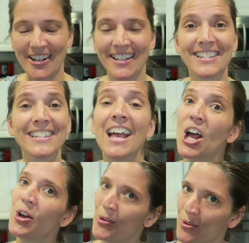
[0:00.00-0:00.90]
was
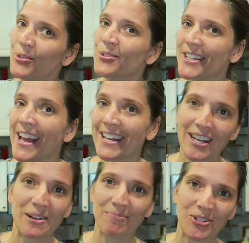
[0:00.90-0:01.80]
Who You Say
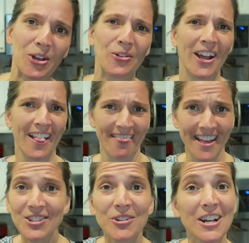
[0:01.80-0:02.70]
I Am. So
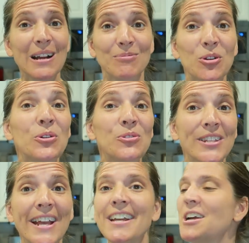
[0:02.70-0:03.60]
that's where it comes, Who You
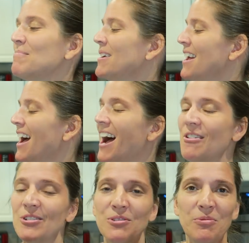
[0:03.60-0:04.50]
Say I Am.
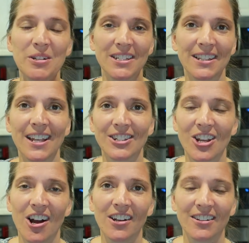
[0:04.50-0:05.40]
I always, when we sing that
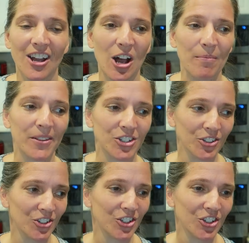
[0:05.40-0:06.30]
song in um, the
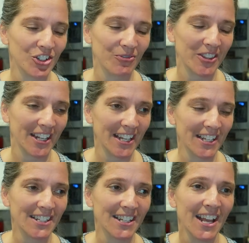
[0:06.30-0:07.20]
children's church and with the
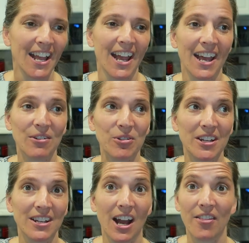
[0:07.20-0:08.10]
kids, and
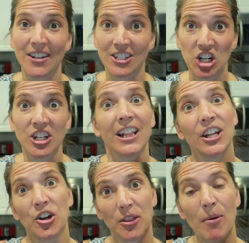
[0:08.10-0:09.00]
we uh, they start
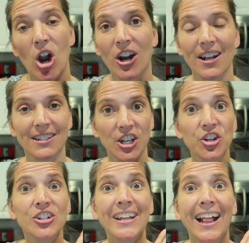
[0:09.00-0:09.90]
declaring the part and I say
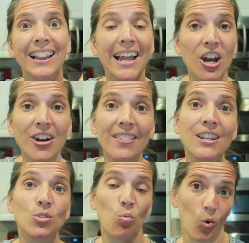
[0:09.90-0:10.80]
you're declaring
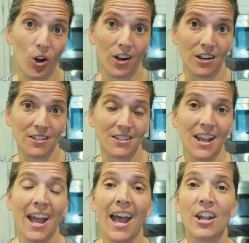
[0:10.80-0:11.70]
these words
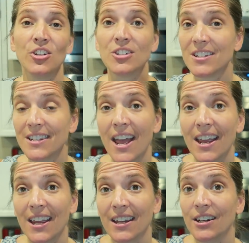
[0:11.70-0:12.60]
and you're
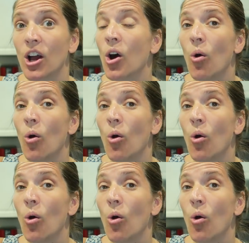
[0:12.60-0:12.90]
saying